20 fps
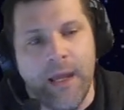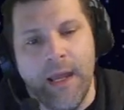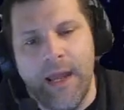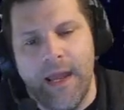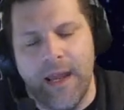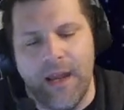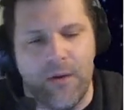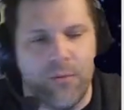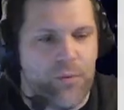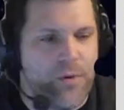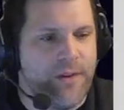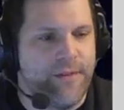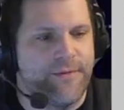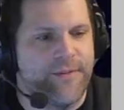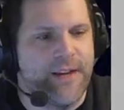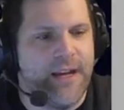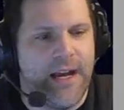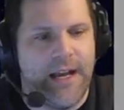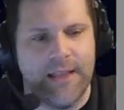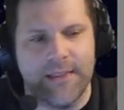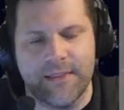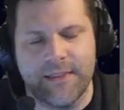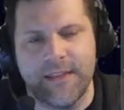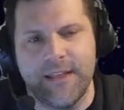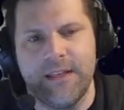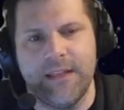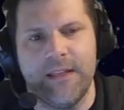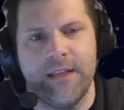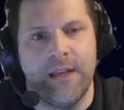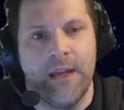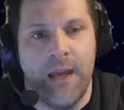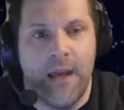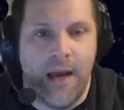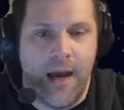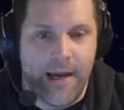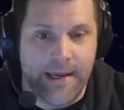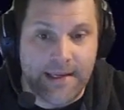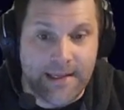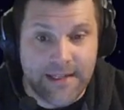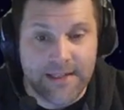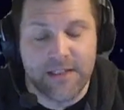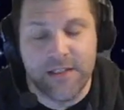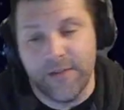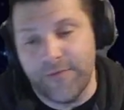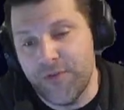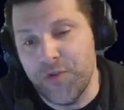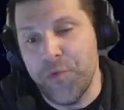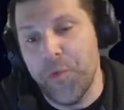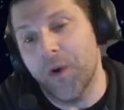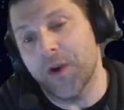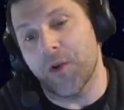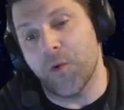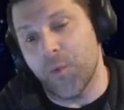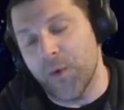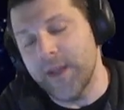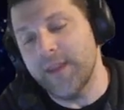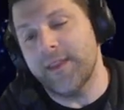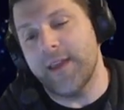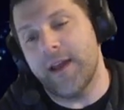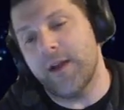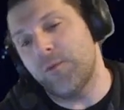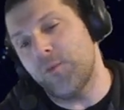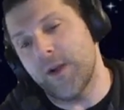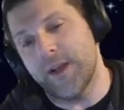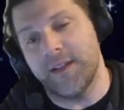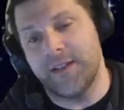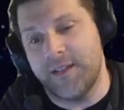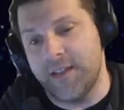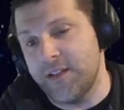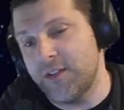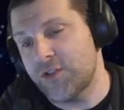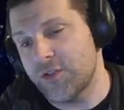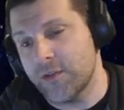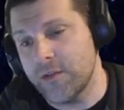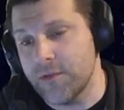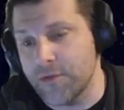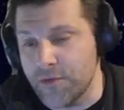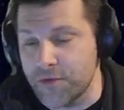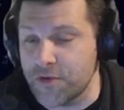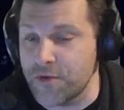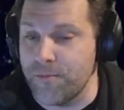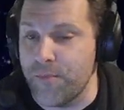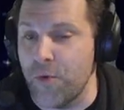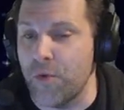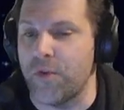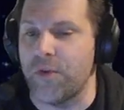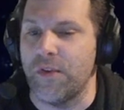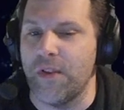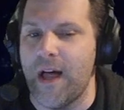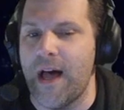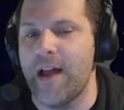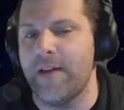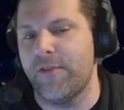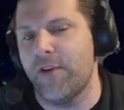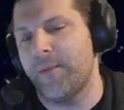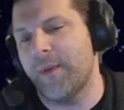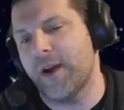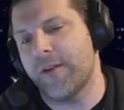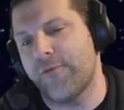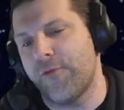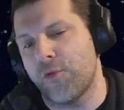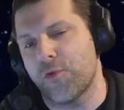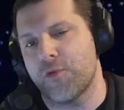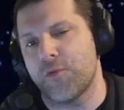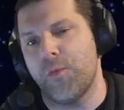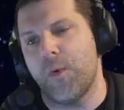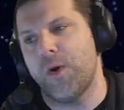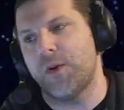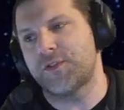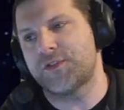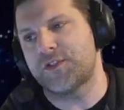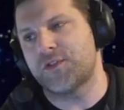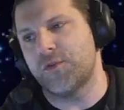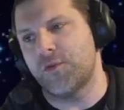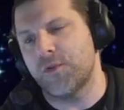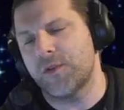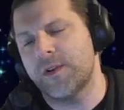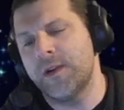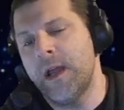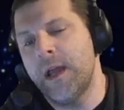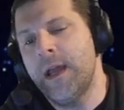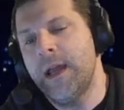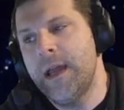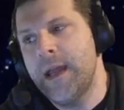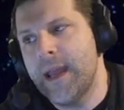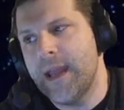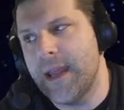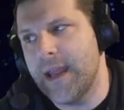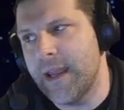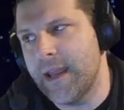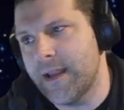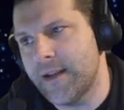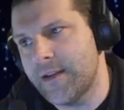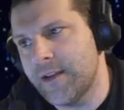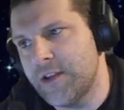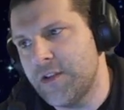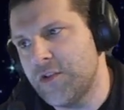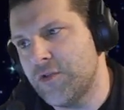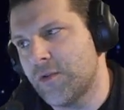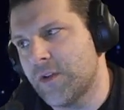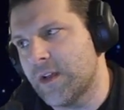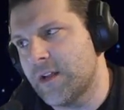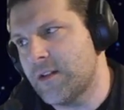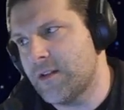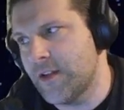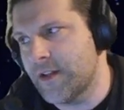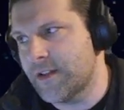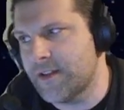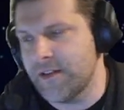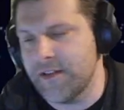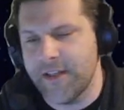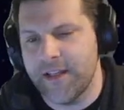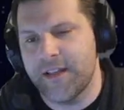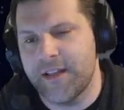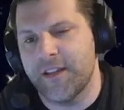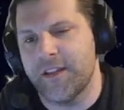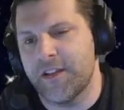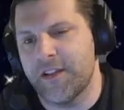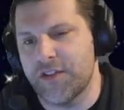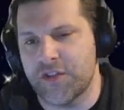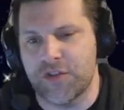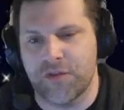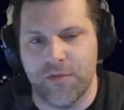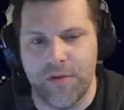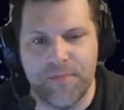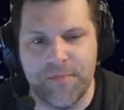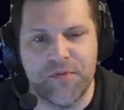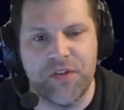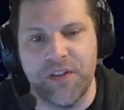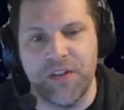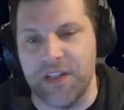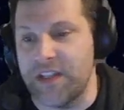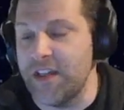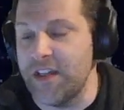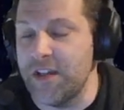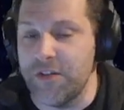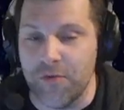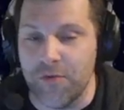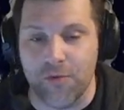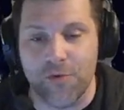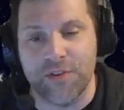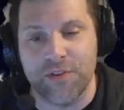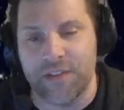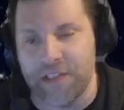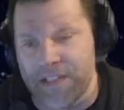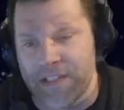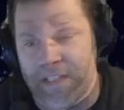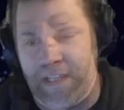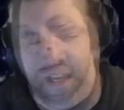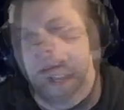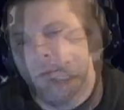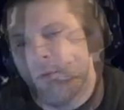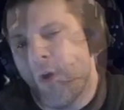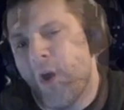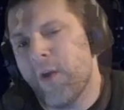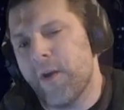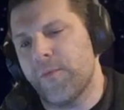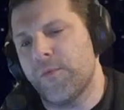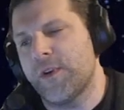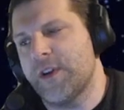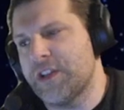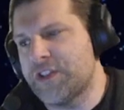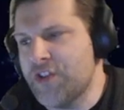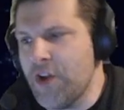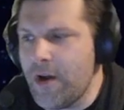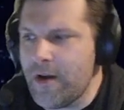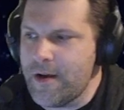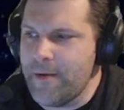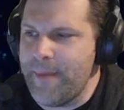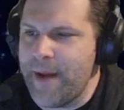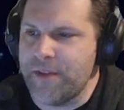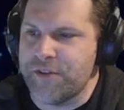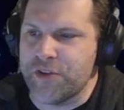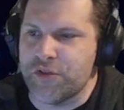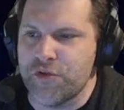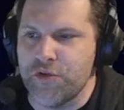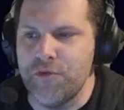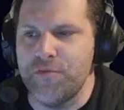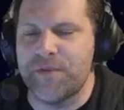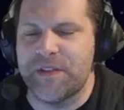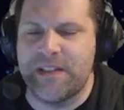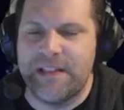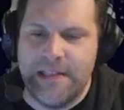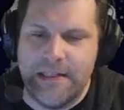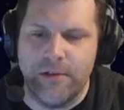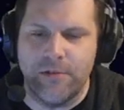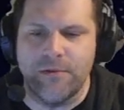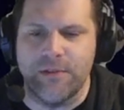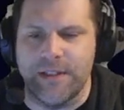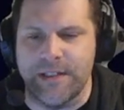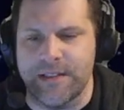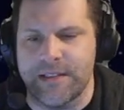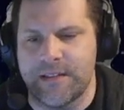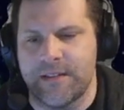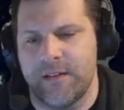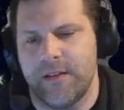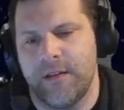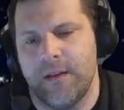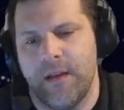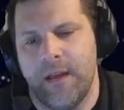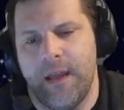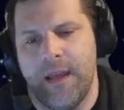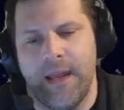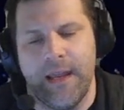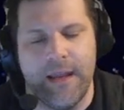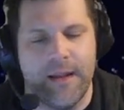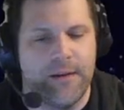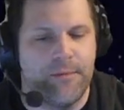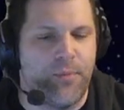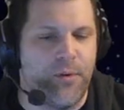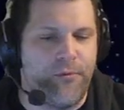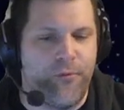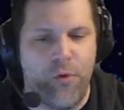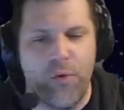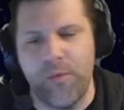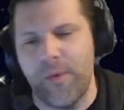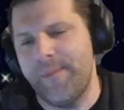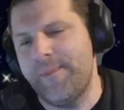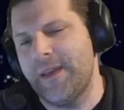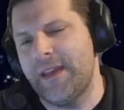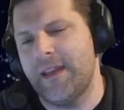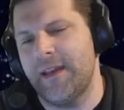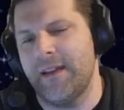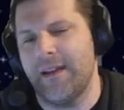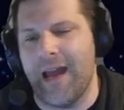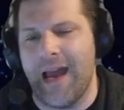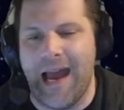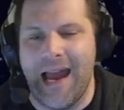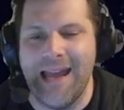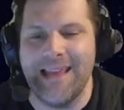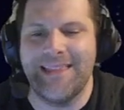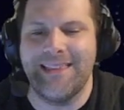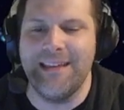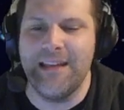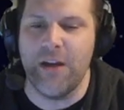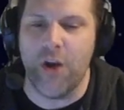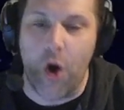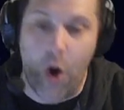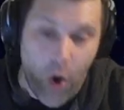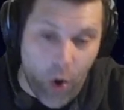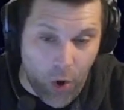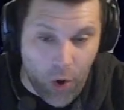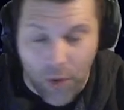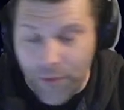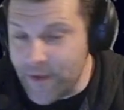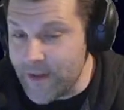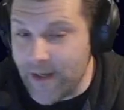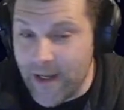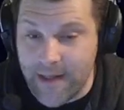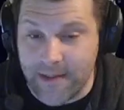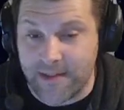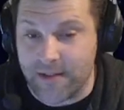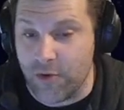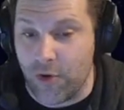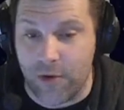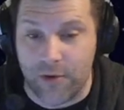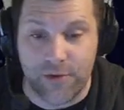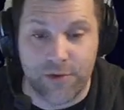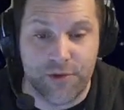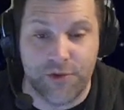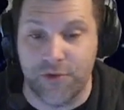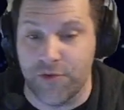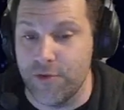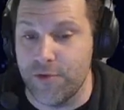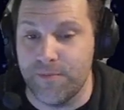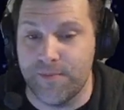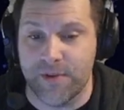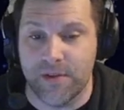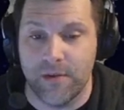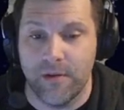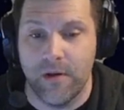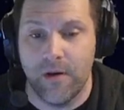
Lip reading: and we've got the I Guess If You Want to Win That Way t-shirt. Those are both live on my Fourth Wall store, and you can click the link in the description to get yours today. All right, we're going to talk about the troops tier list. And before we begin, I think all the Night Stalkers troops